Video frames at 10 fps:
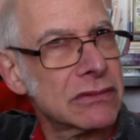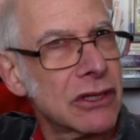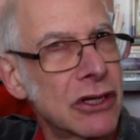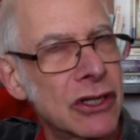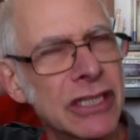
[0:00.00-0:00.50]

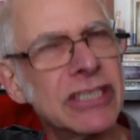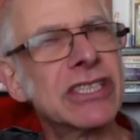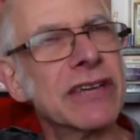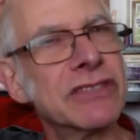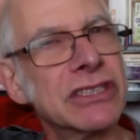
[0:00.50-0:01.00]
early
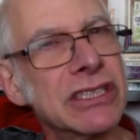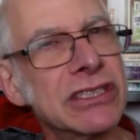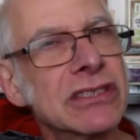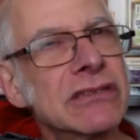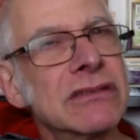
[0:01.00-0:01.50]

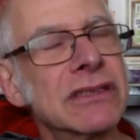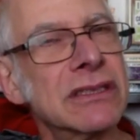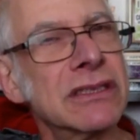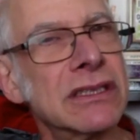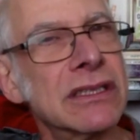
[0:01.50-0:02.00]
70s.
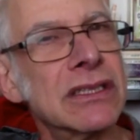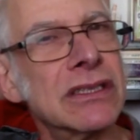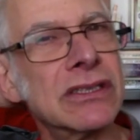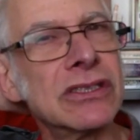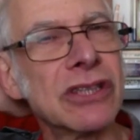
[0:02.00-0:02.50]

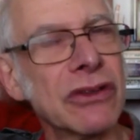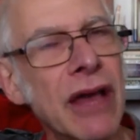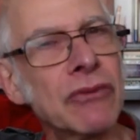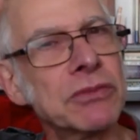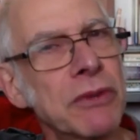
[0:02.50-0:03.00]
So
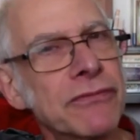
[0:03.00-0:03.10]
that was my